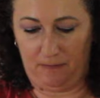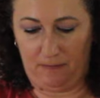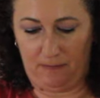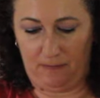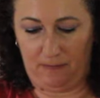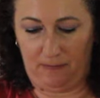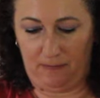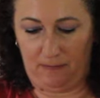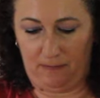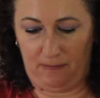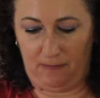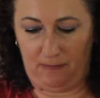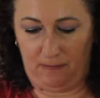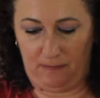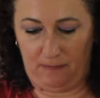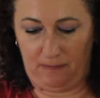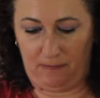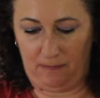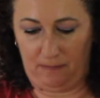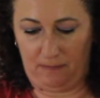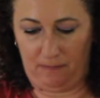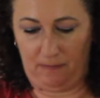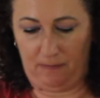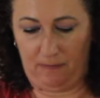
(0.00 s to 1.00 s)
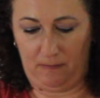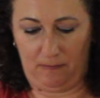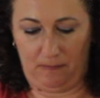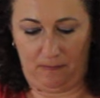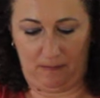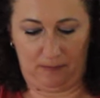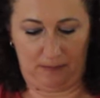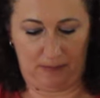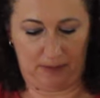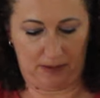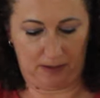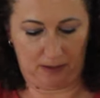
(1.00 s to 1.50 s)

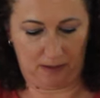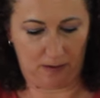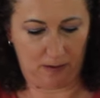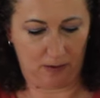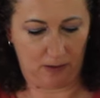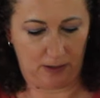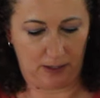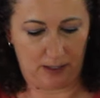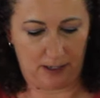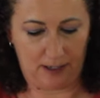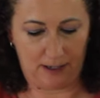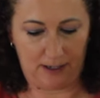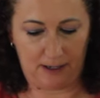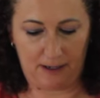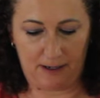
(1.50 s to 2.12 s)
(no one is talking)